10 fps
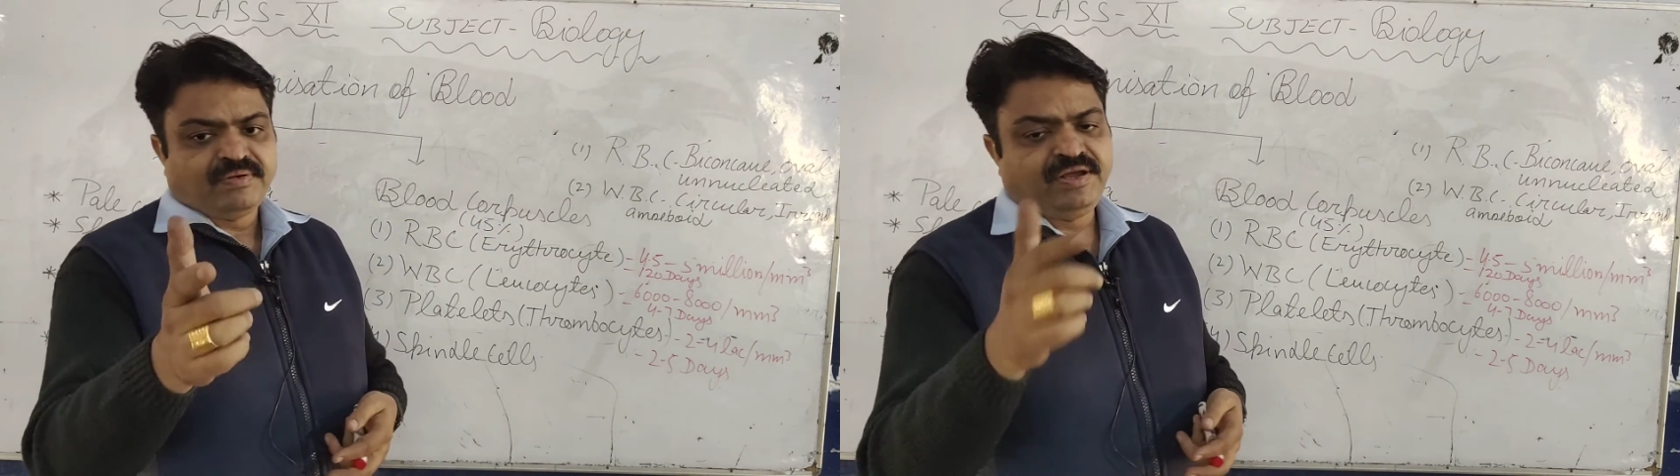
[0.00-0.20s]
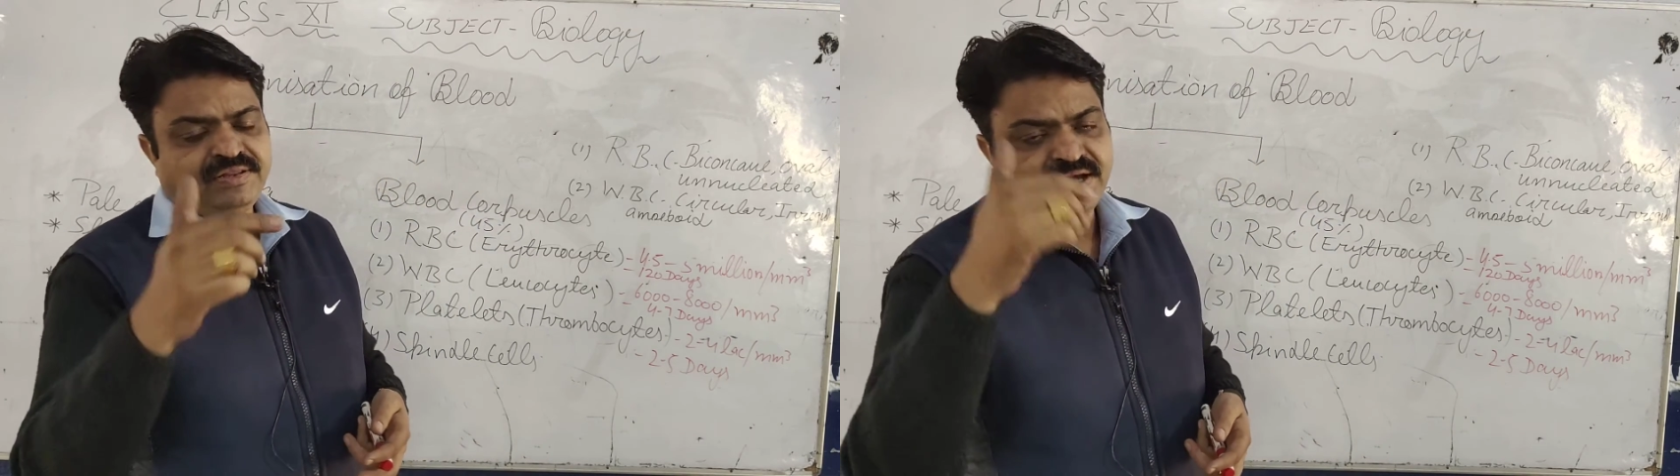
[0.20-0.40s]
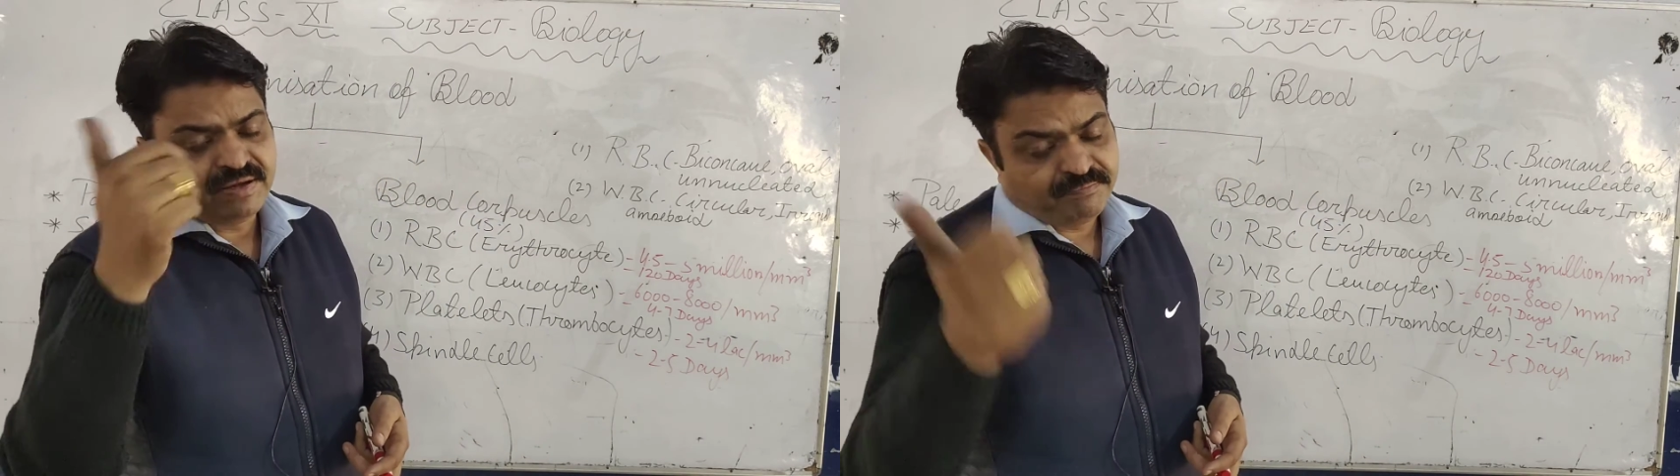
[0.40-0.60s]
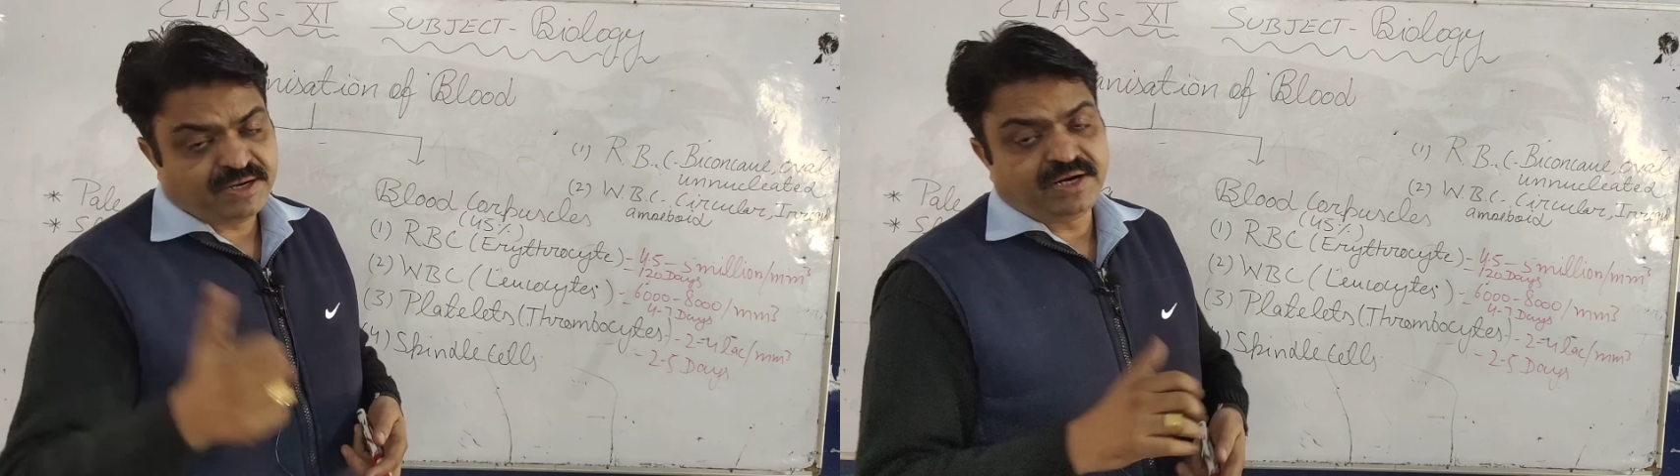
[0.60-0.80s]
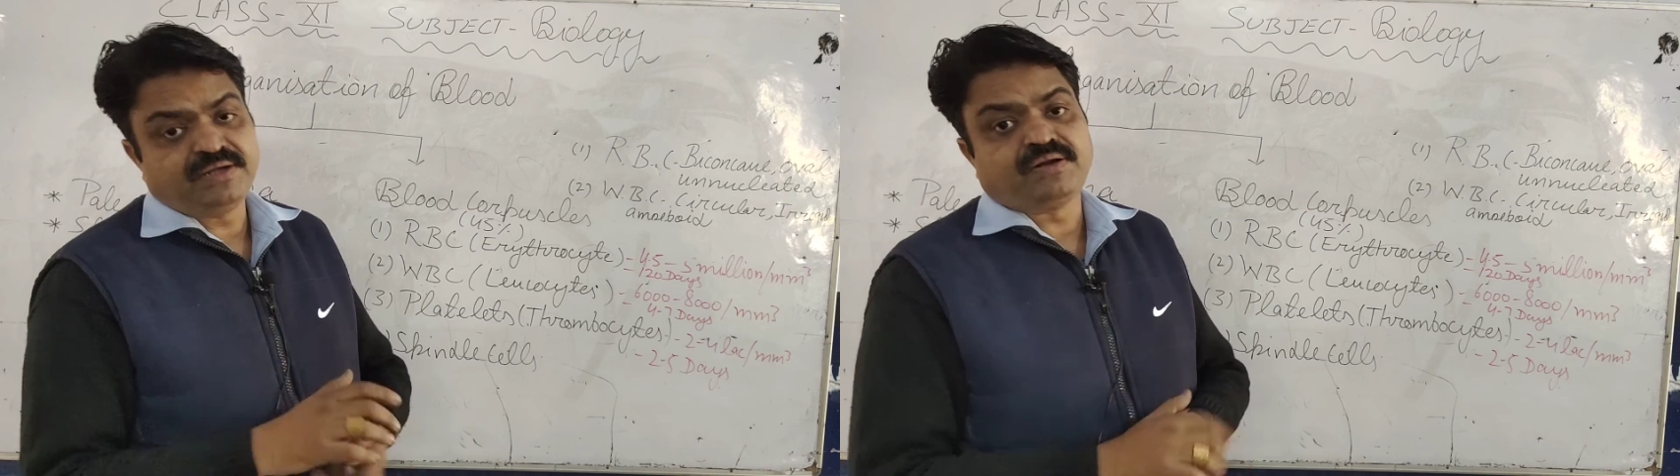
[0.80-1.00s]
in the
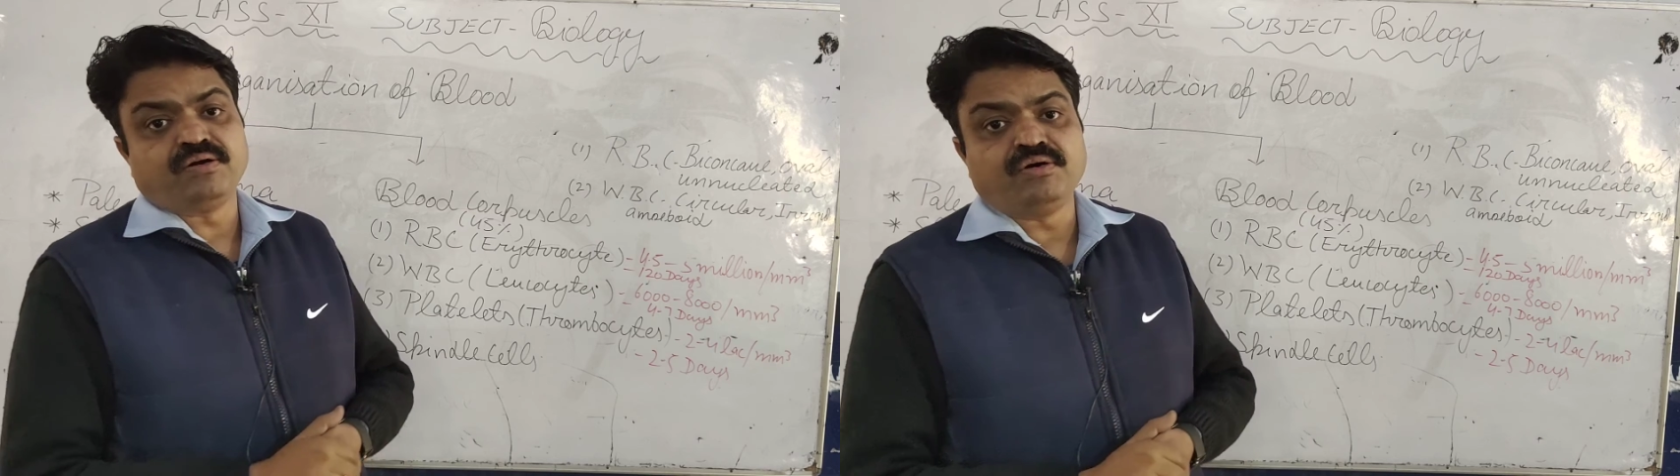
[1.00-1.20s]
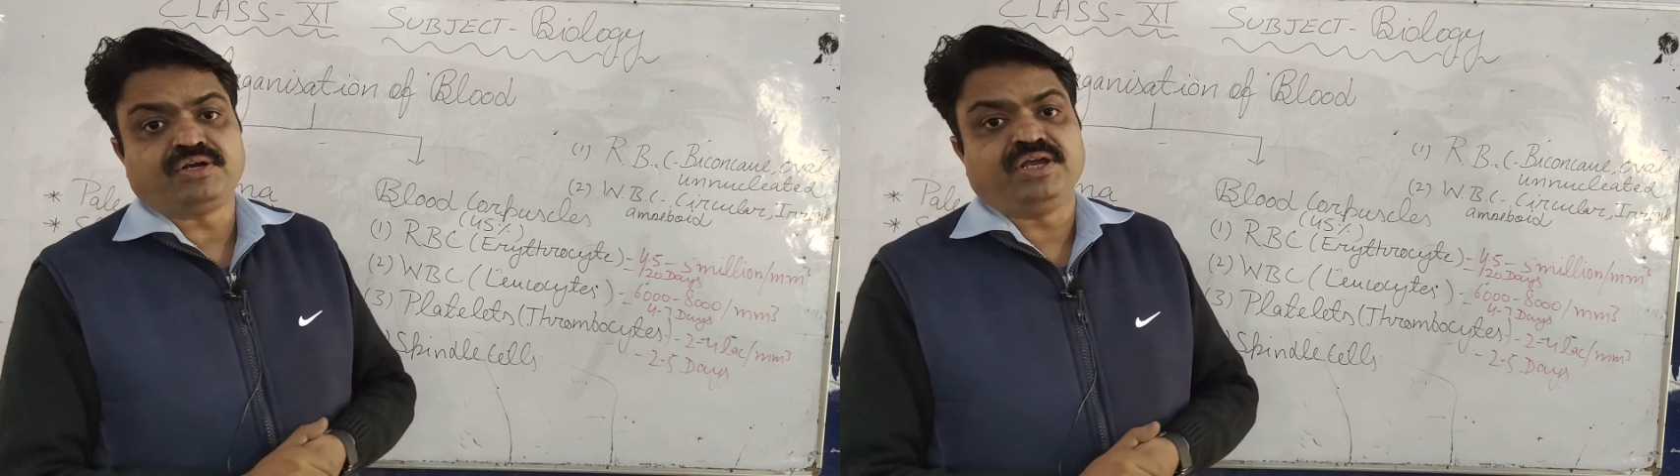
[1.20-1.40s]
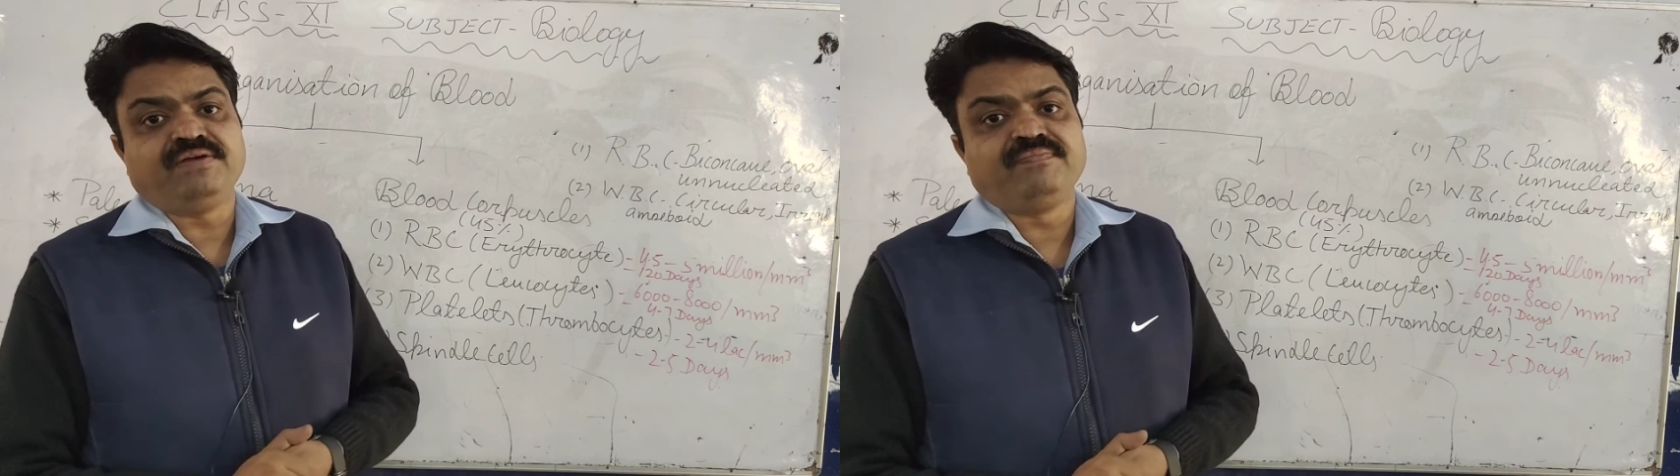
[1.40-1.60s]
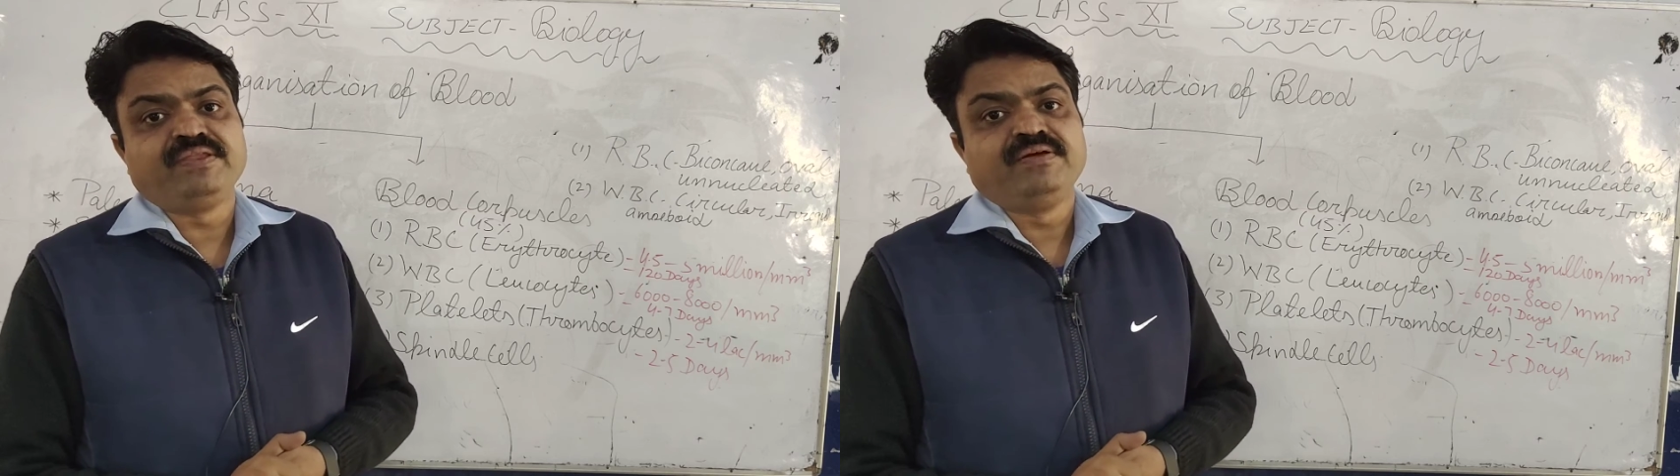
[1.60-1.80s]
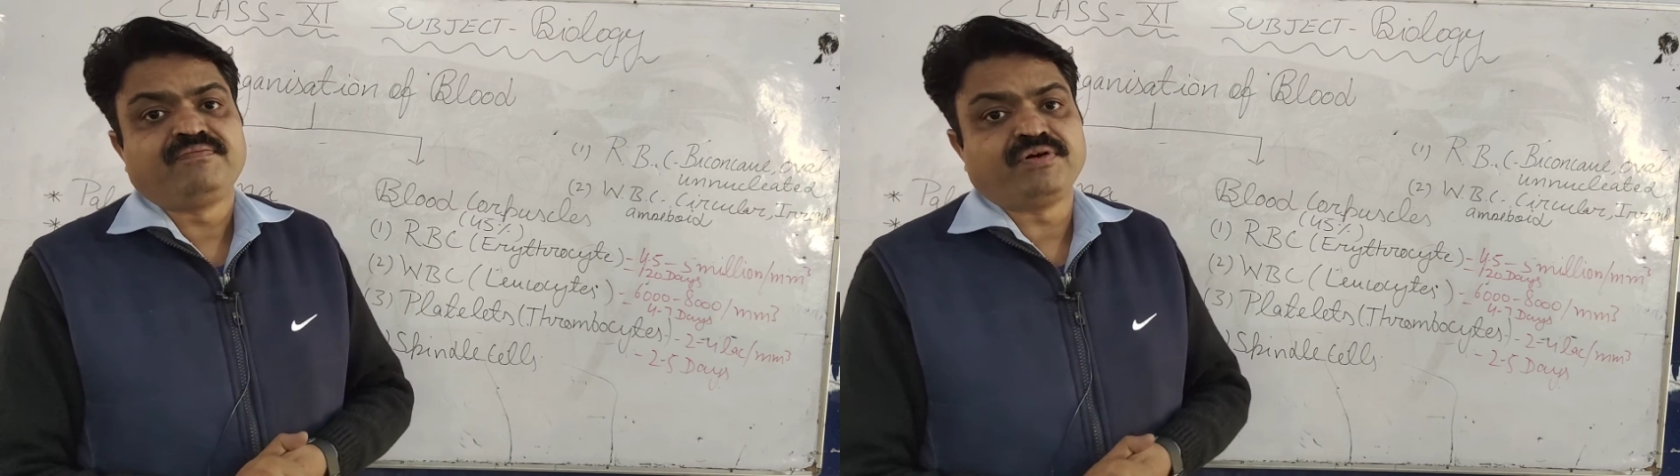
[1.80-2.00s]
blood clotting,